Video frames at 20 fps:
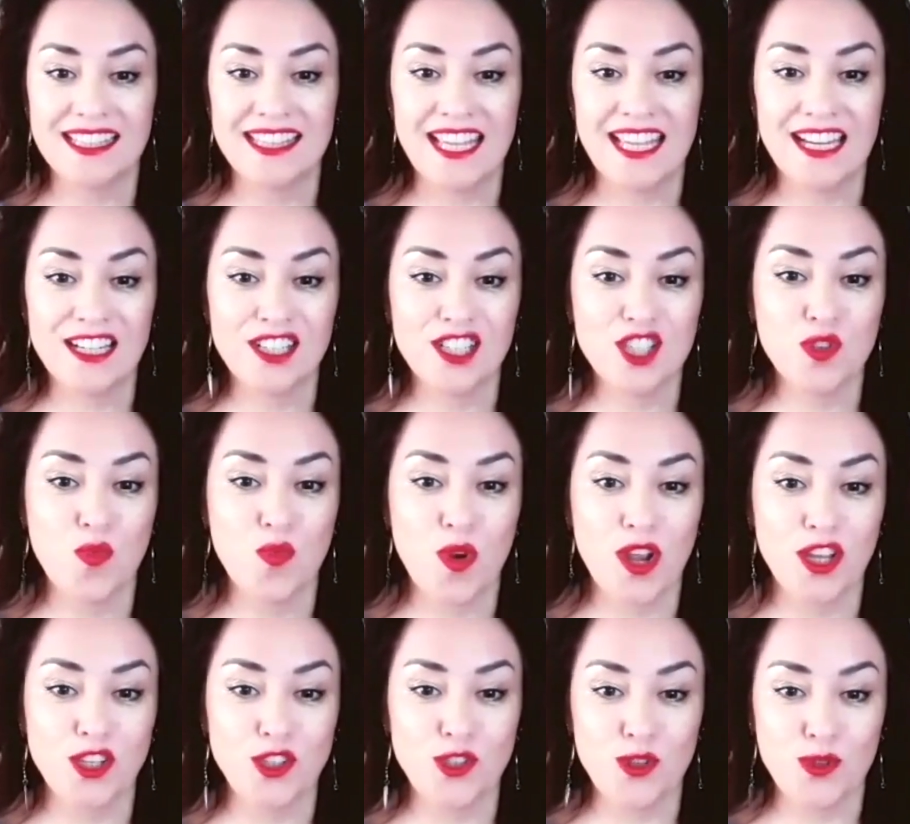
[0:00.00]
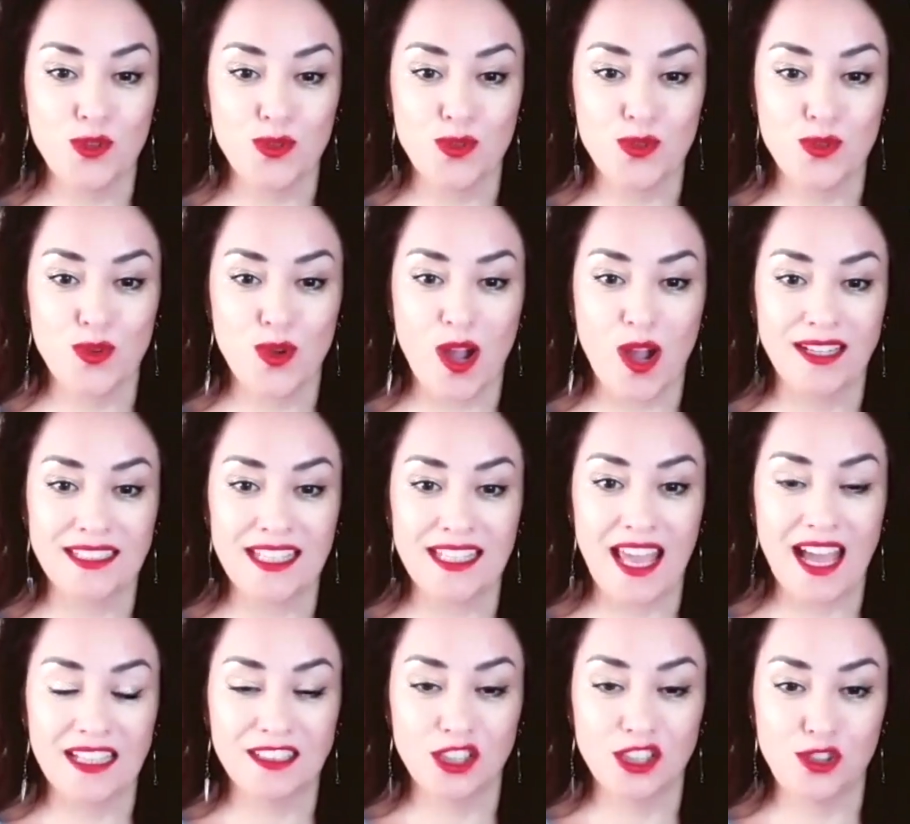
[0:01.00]
There's where you
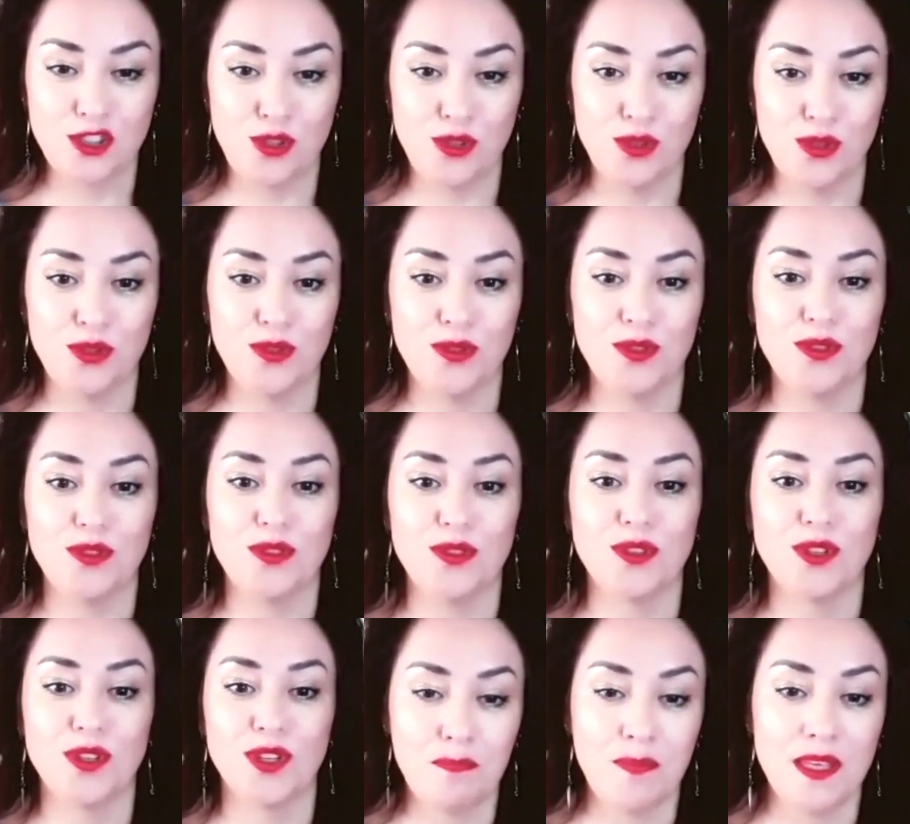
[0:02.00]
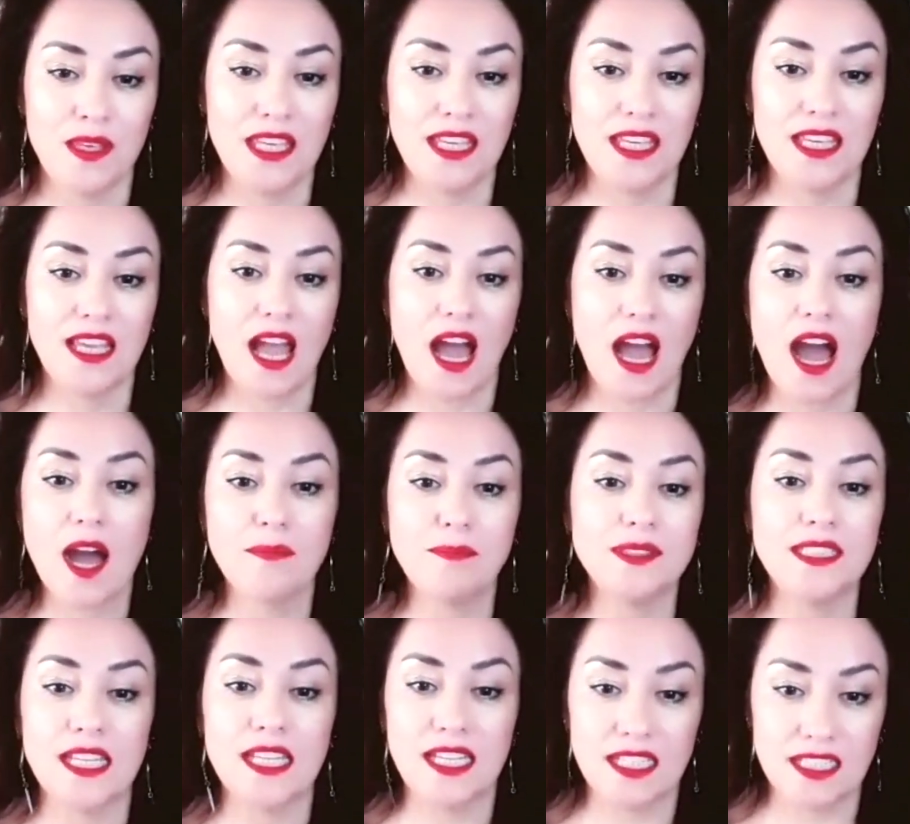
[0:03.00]
get to be
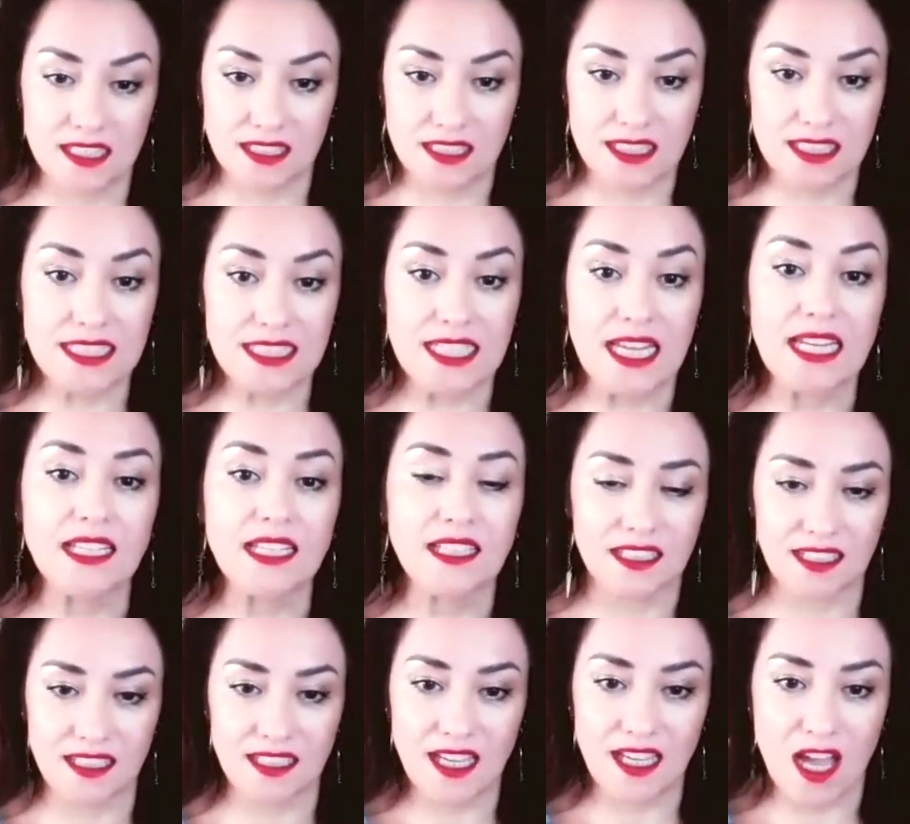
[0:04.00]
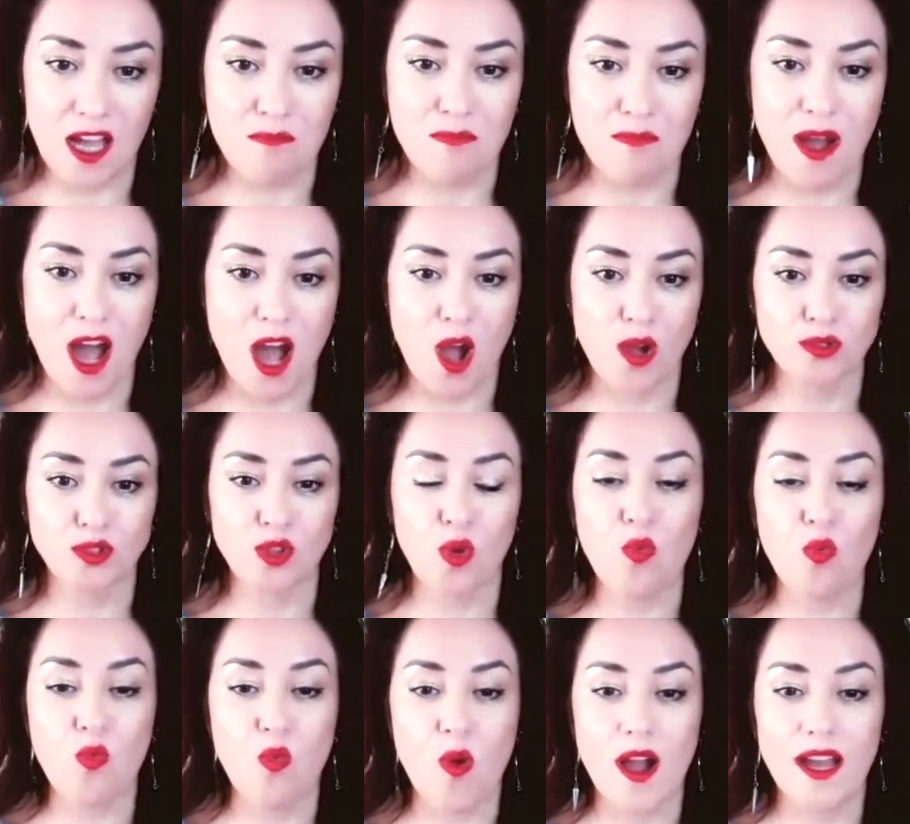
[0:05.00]
updated daily about
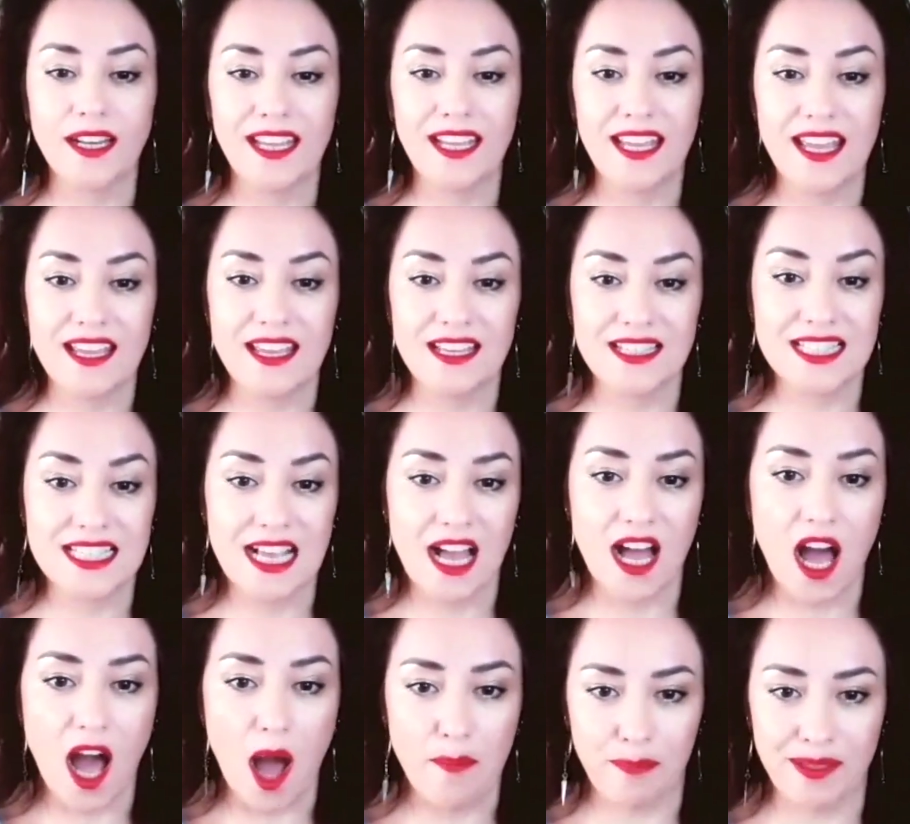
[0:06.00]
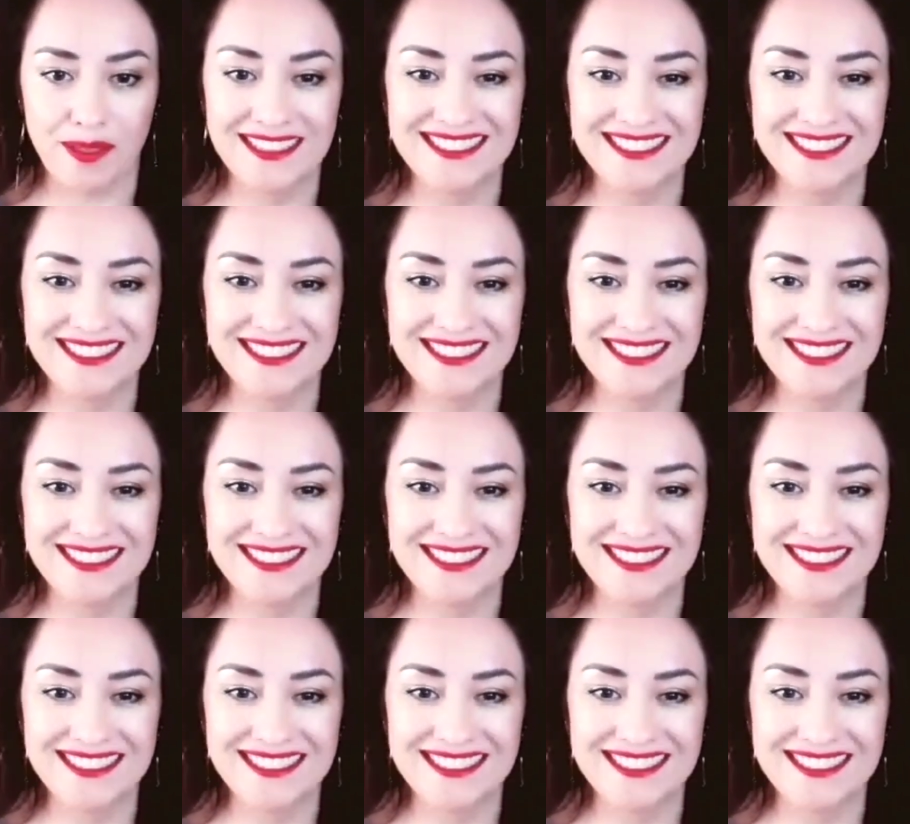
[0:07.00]
what it's up.